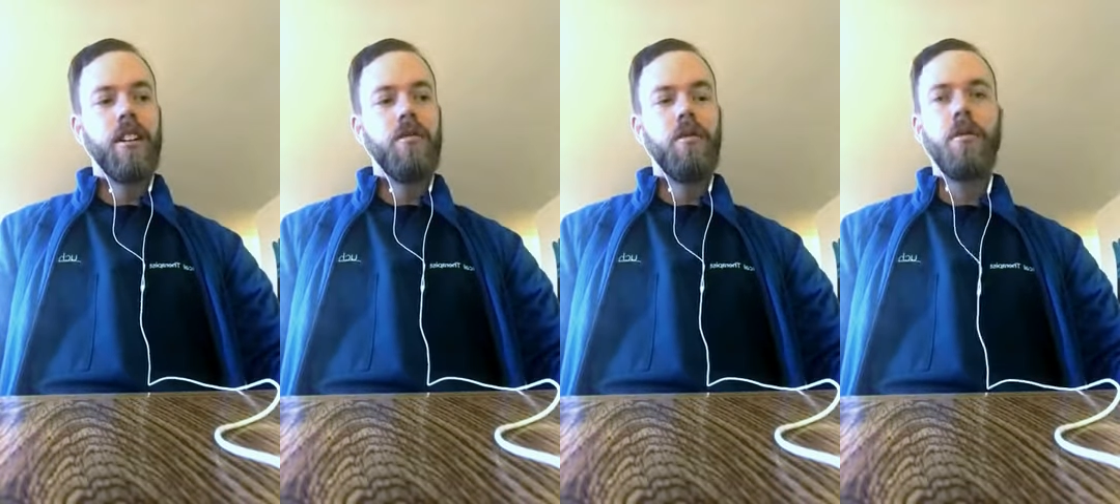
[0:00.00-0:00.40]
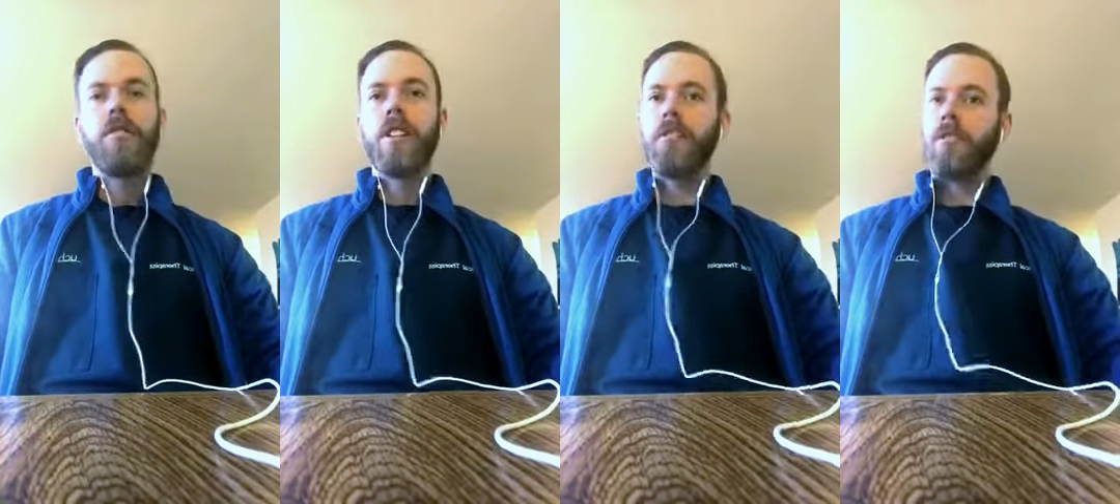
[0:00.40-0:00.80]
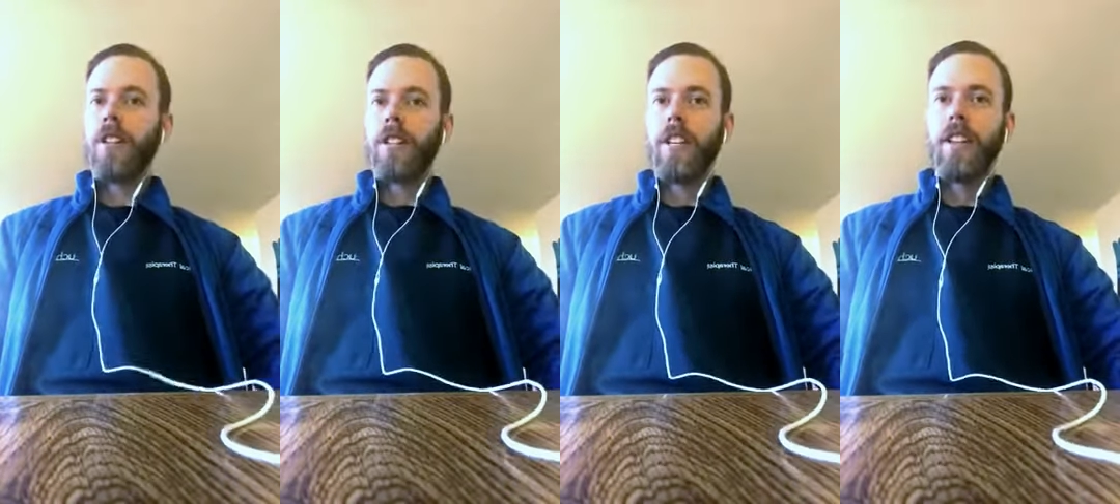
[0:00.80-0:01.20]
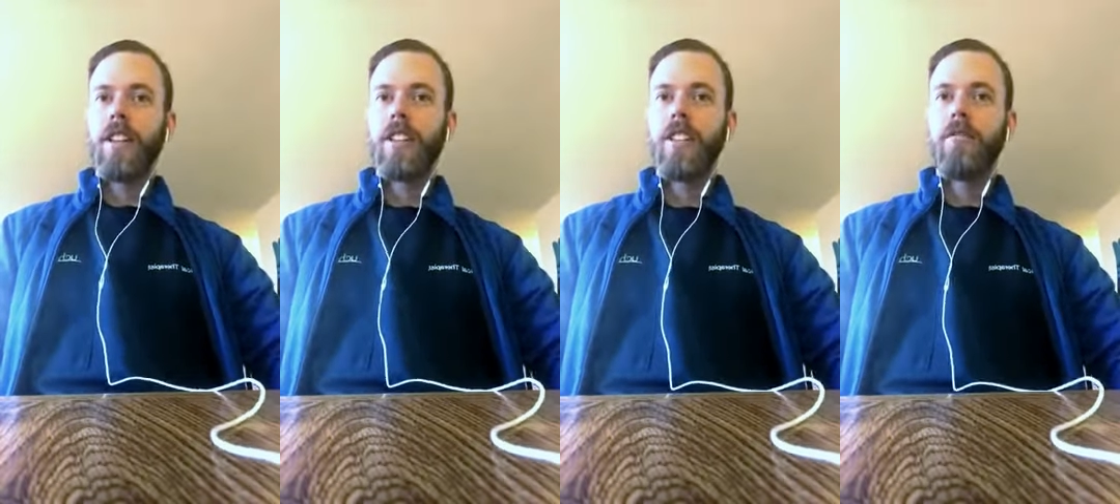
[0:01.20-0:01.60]
Well, what was interesting
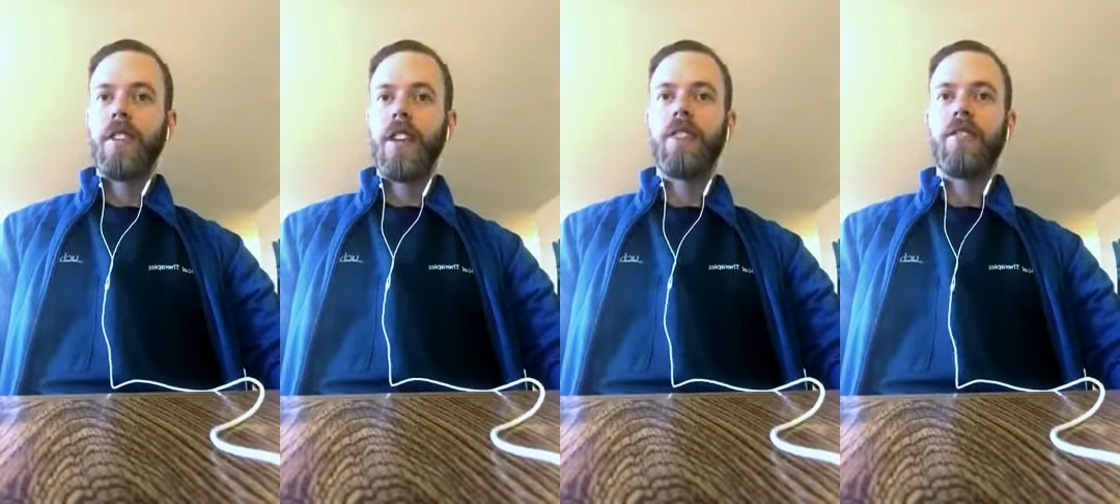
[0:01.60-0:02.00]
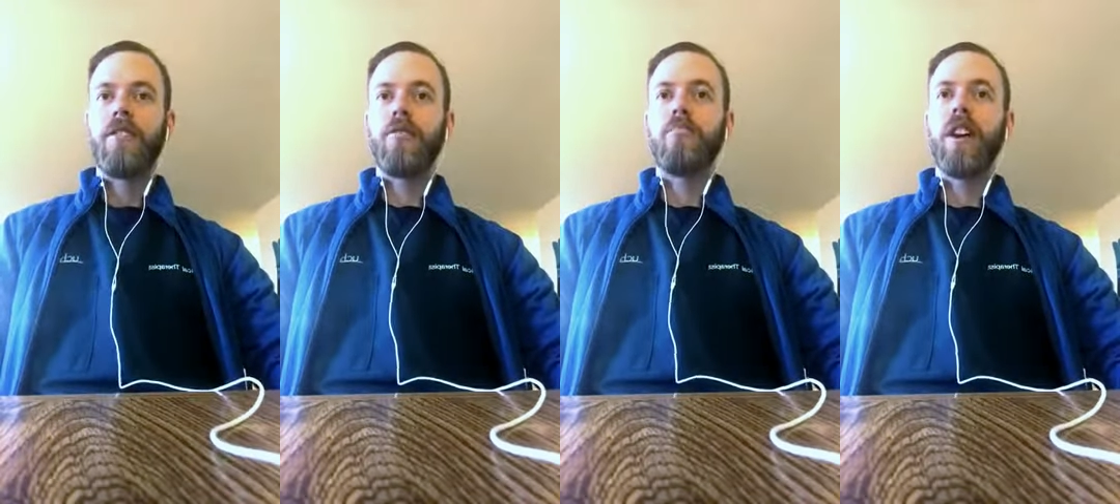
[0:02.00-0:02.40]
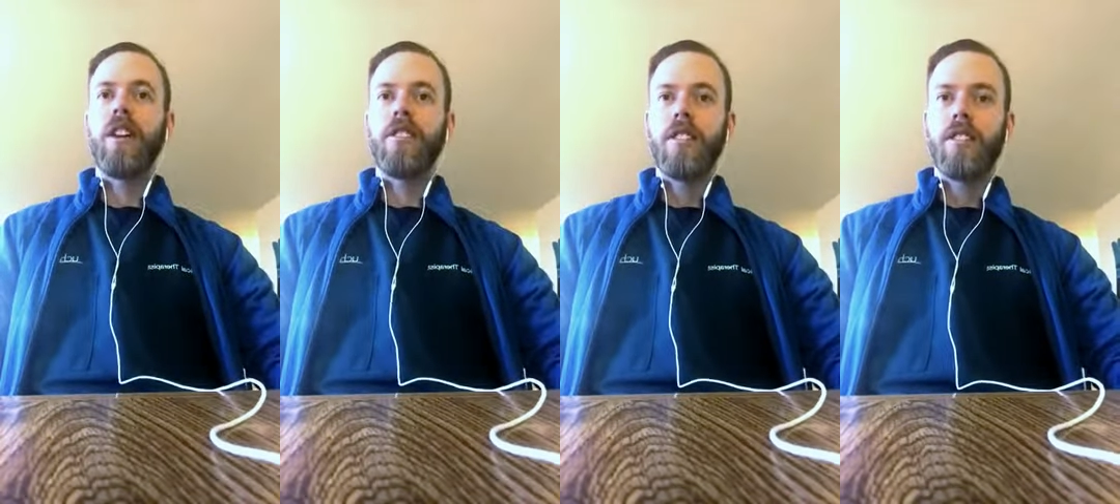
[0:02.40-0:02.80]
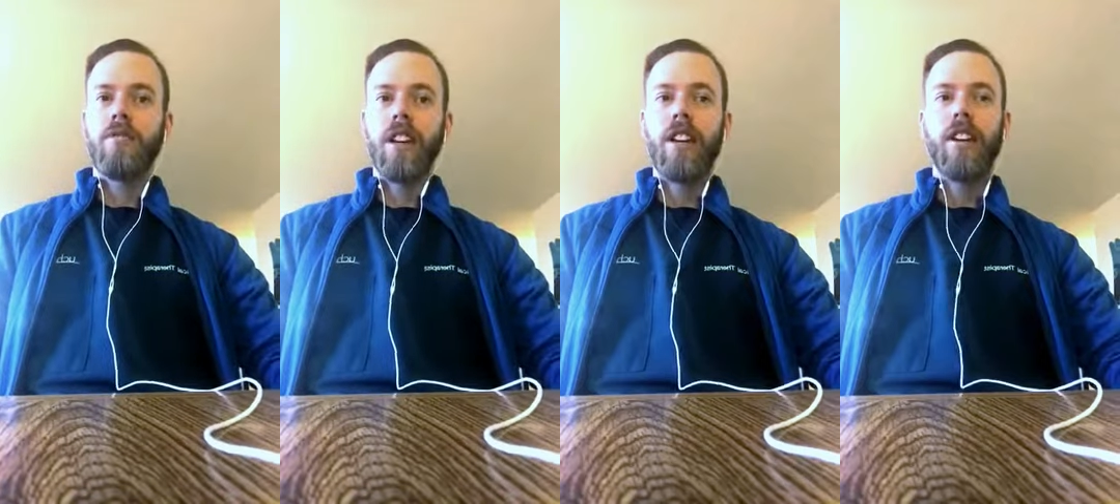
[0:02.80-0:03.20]
is that when he interviewed patients,
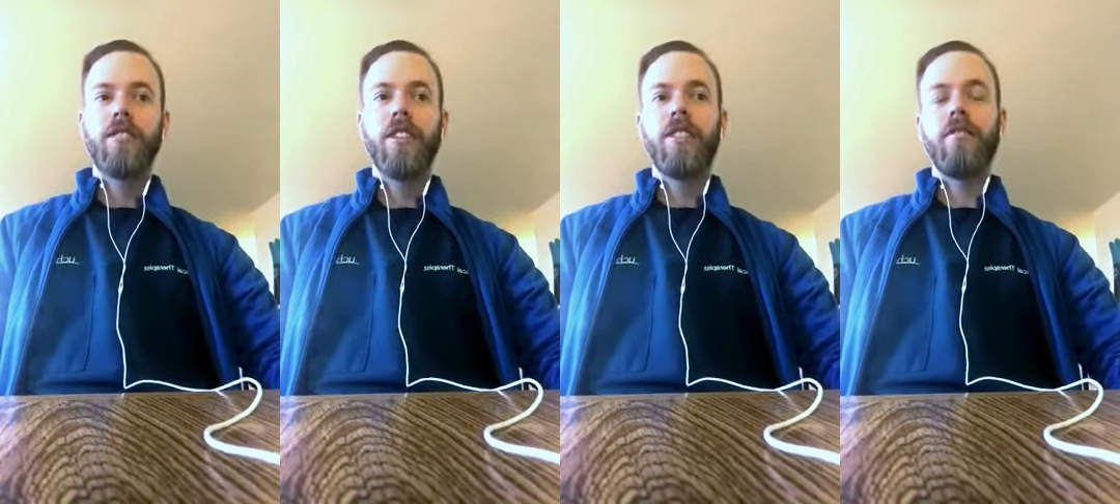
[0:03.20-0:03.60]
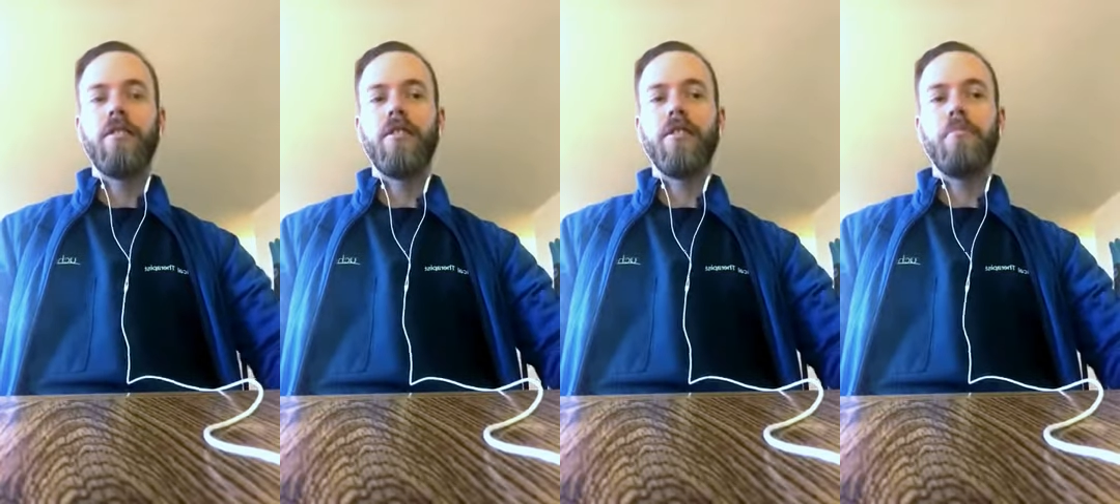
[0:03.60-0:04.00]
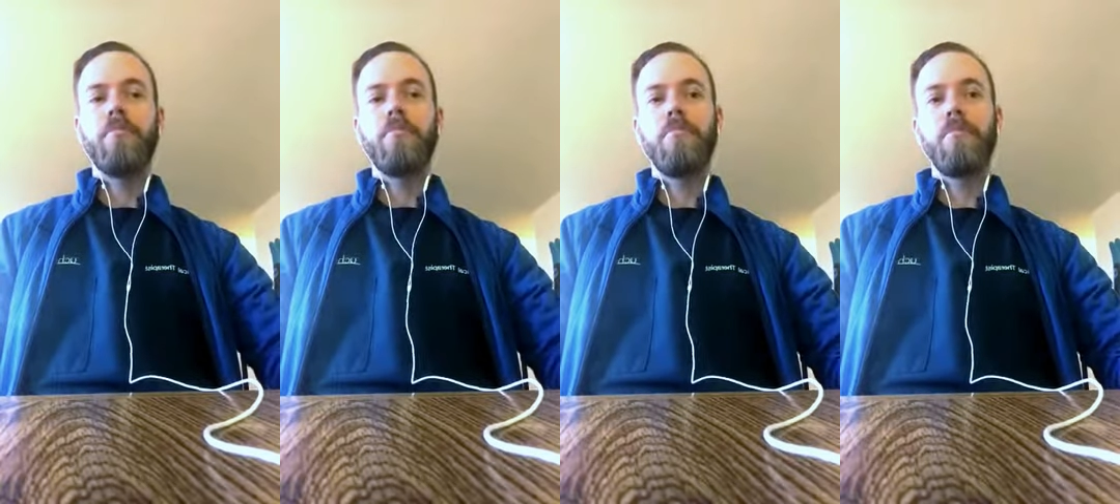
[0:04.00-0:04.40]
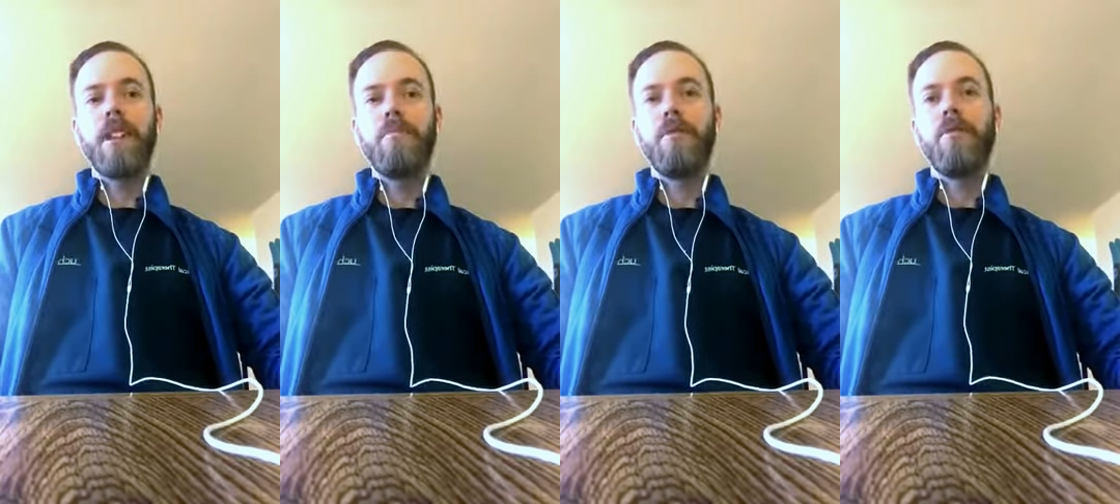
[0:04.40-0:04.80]
when he actually interviewed the
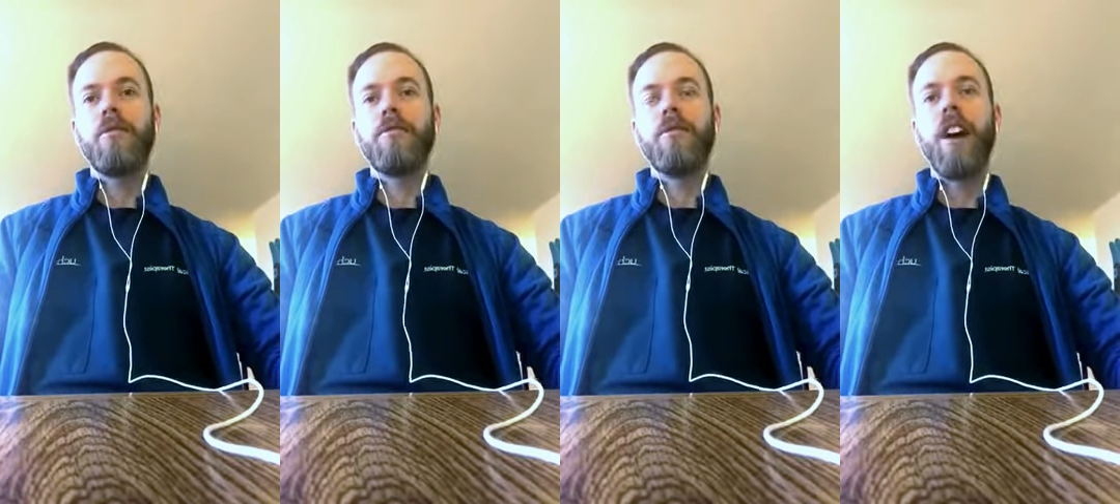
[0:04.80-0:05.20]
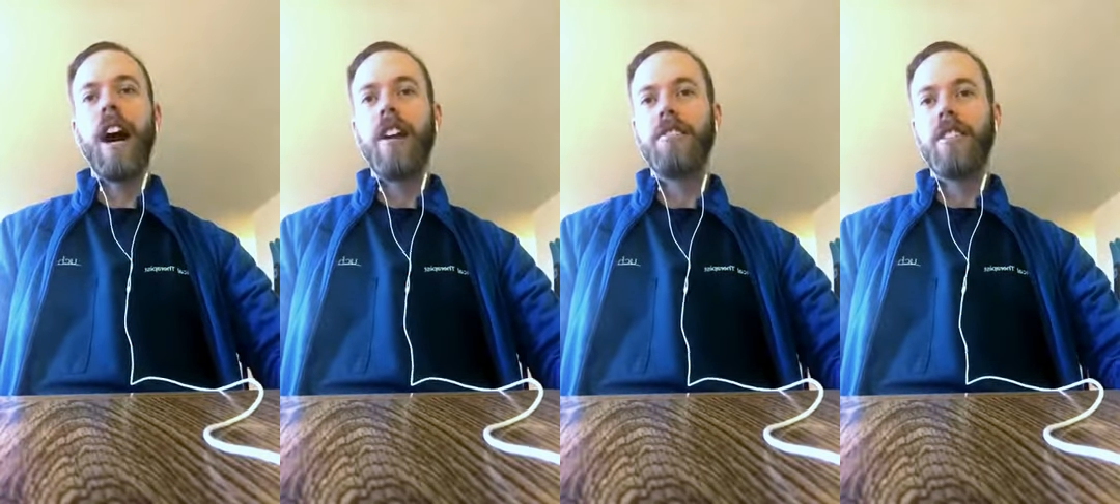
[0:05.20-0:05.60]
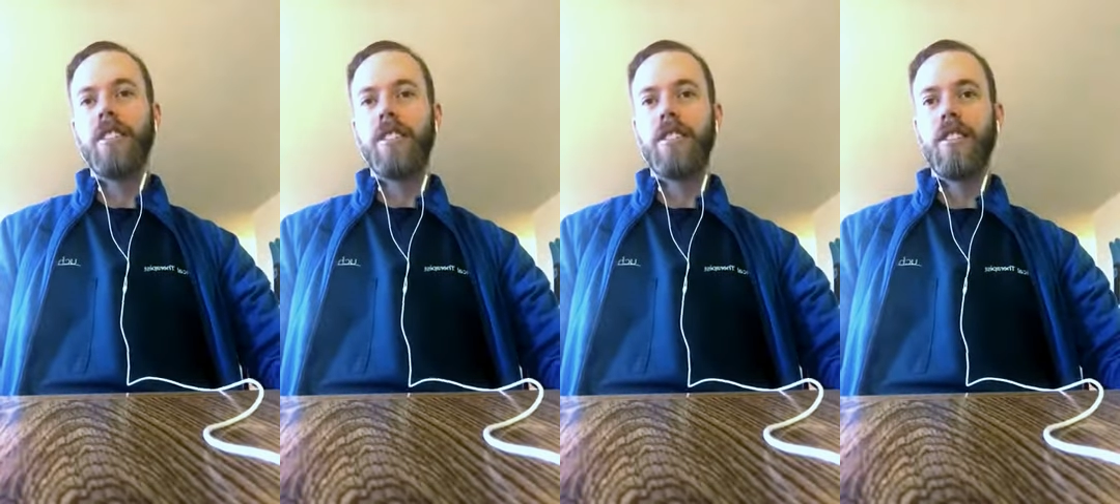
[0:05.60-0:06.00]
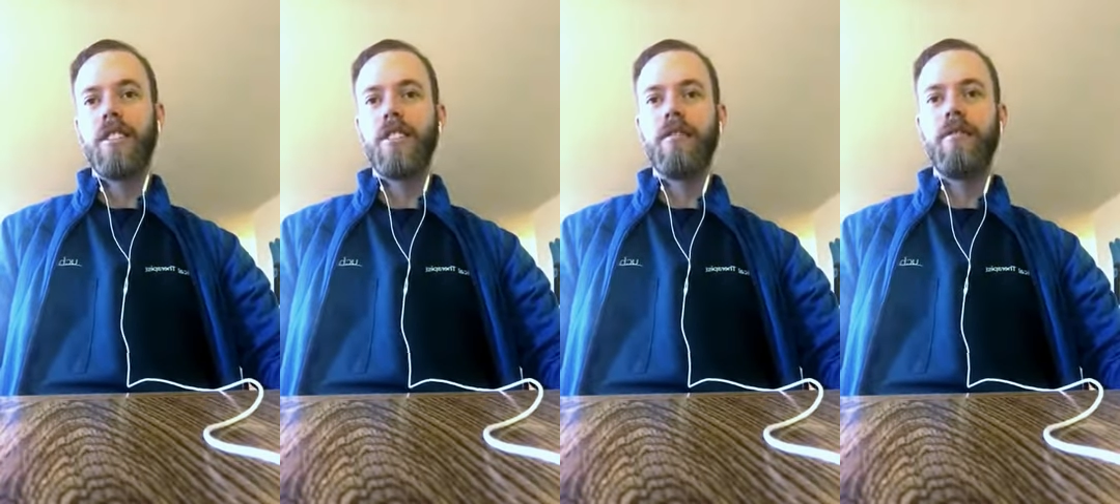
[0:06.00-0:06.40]
people whose lives these
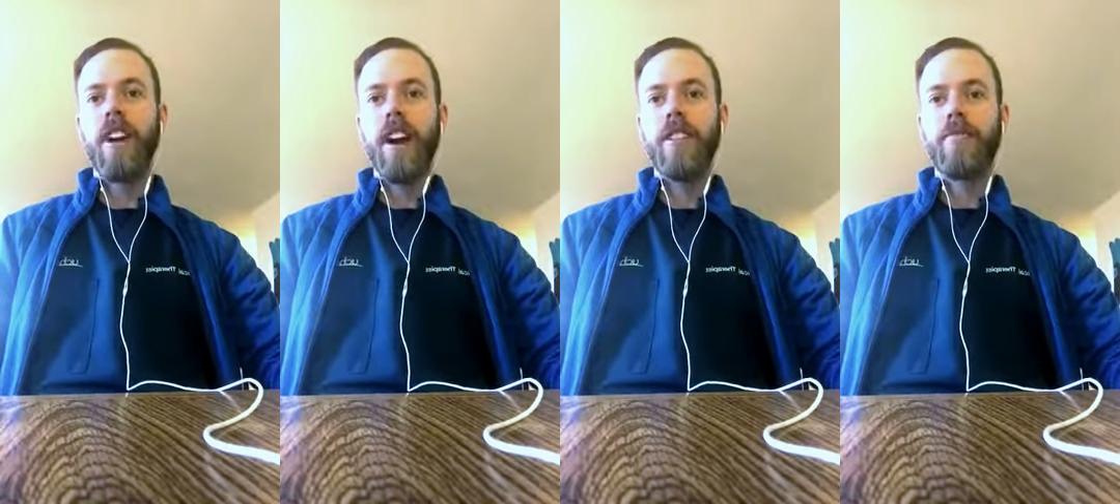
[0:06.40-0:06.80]
decisions affect,